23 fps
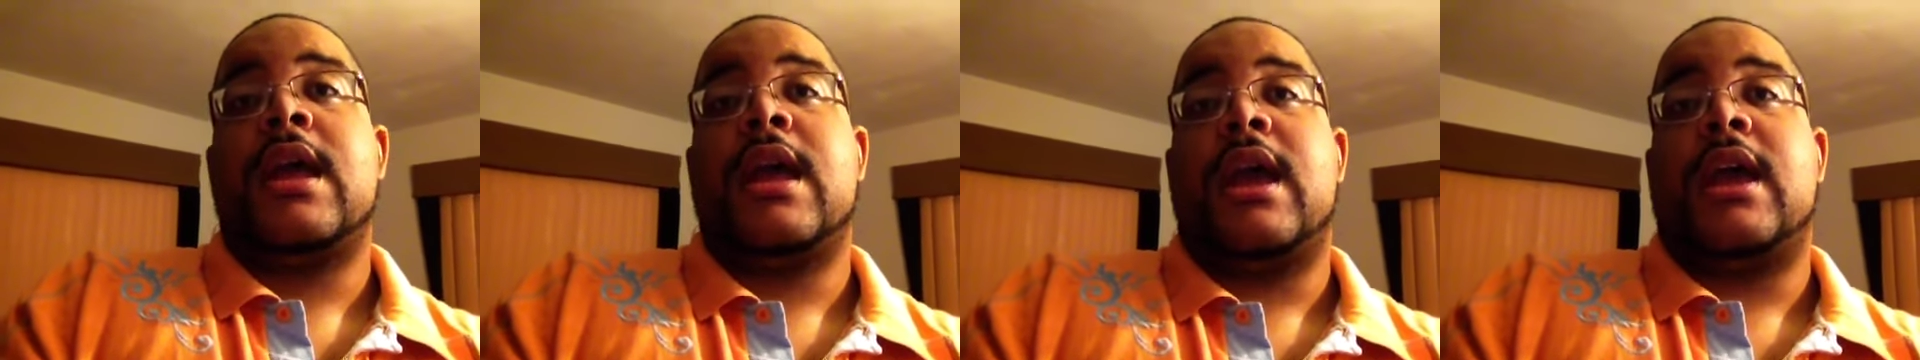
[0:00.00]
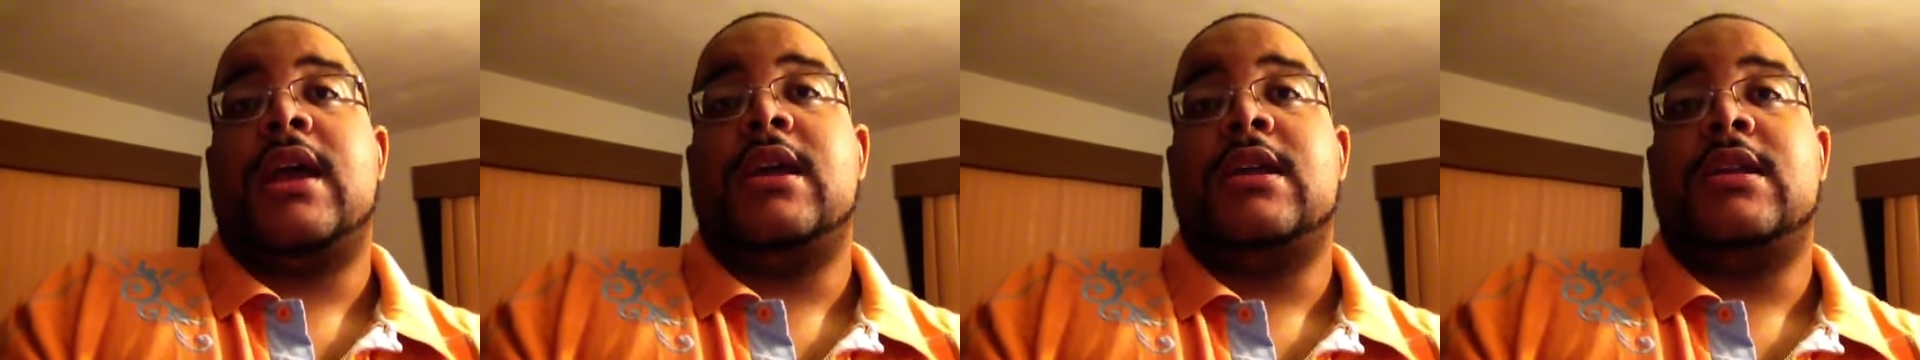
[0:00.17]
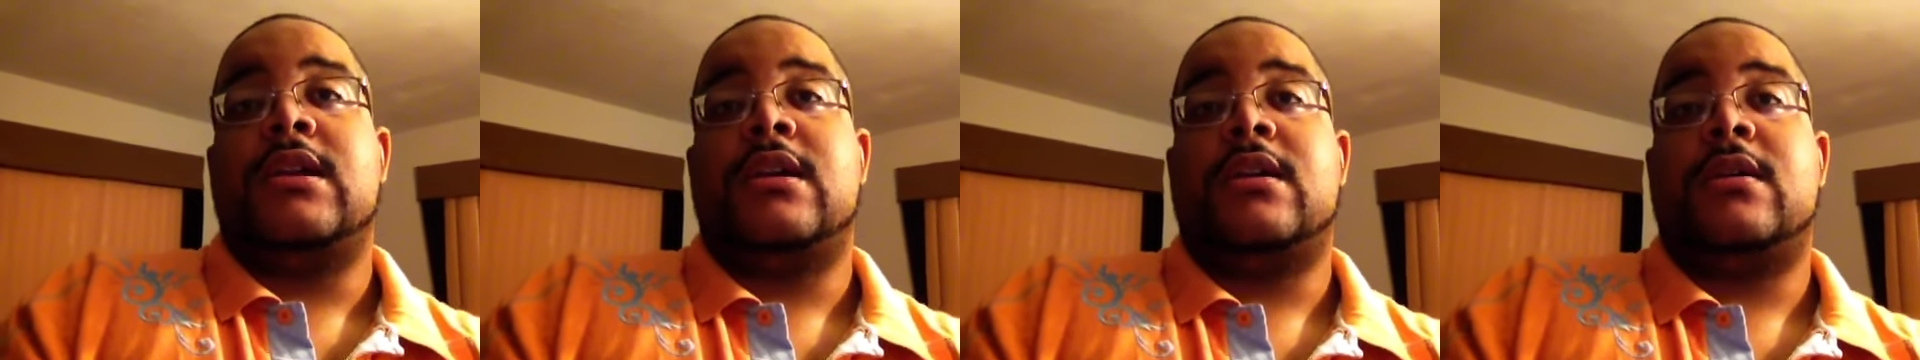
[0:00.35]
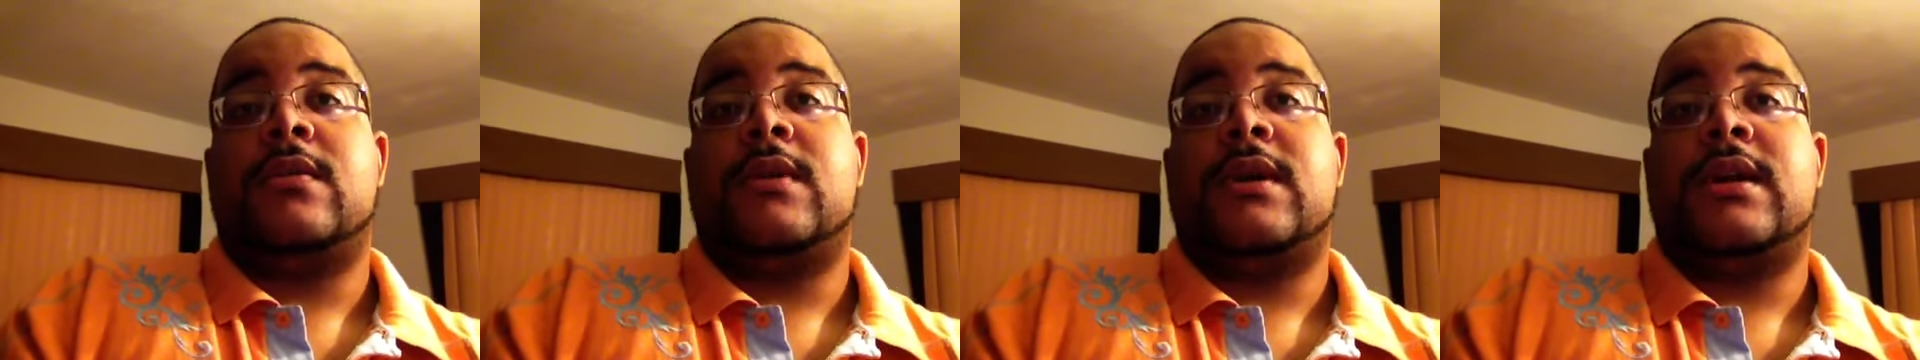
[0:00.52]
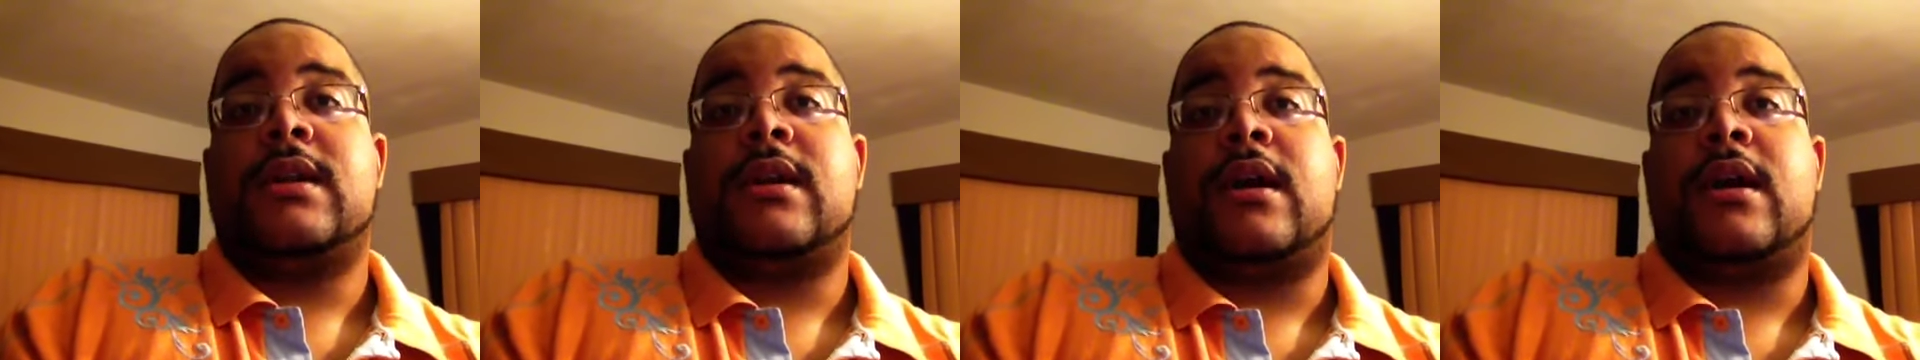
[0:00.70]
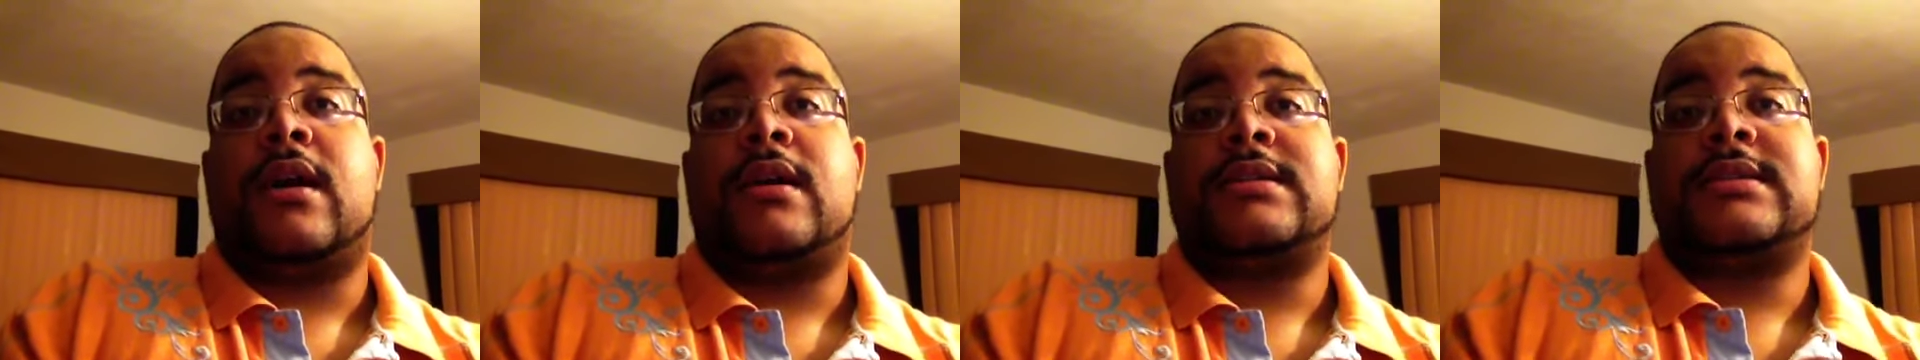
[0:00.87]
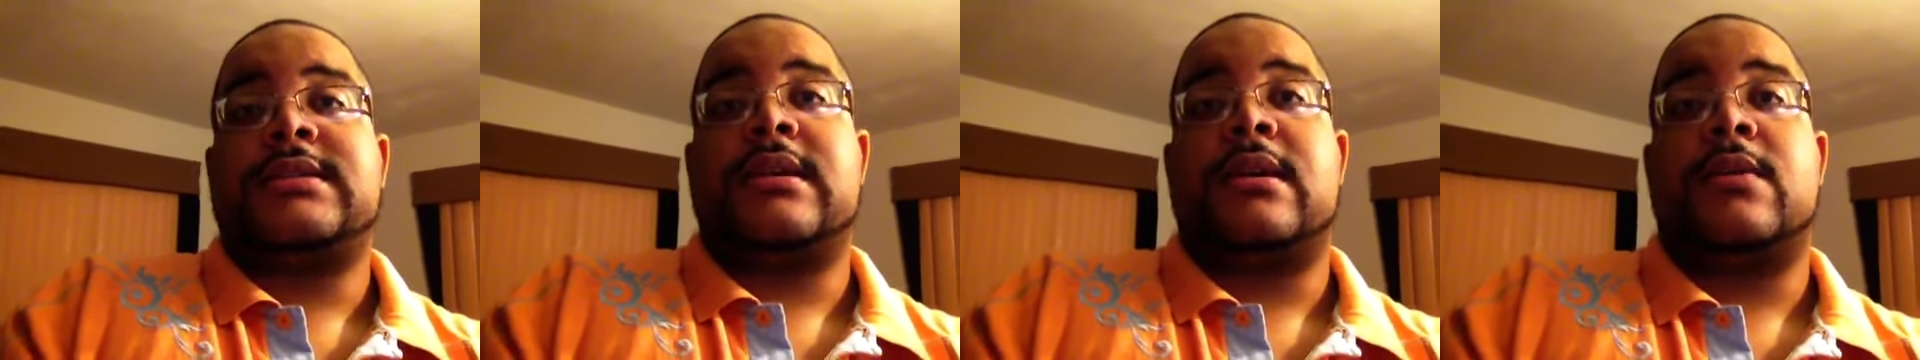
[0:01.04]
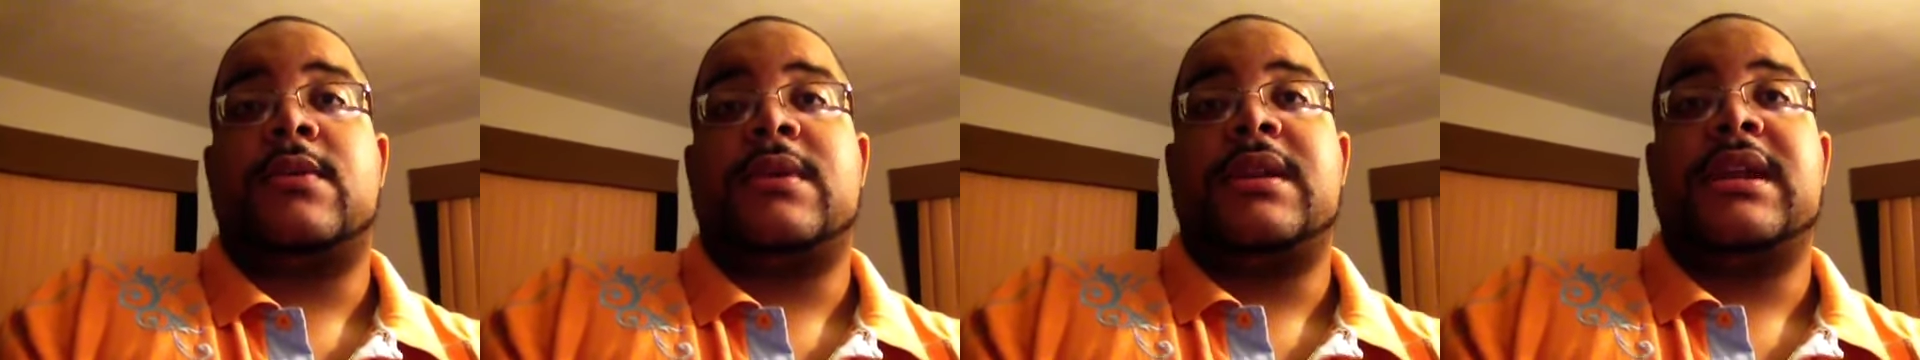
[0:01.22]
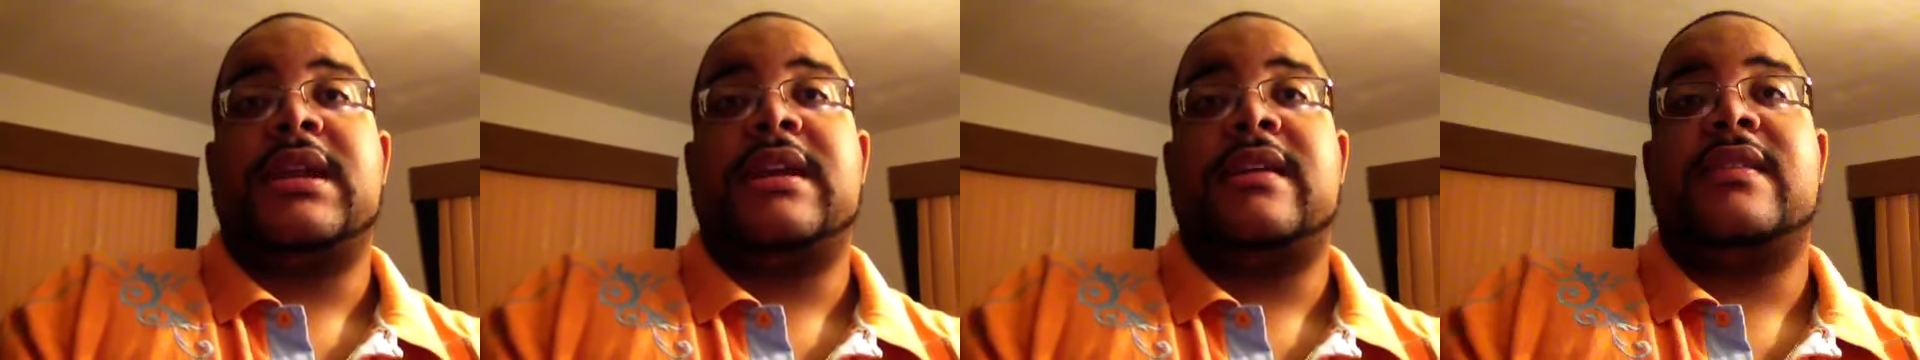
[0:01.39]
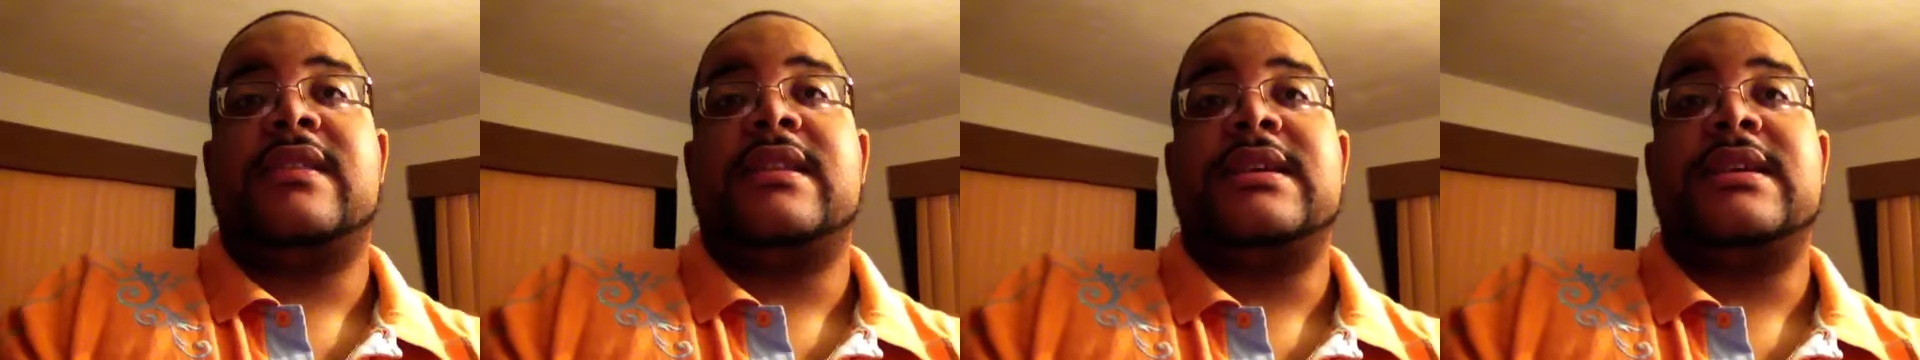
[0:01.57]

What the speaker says: And you know what? Also, I want to get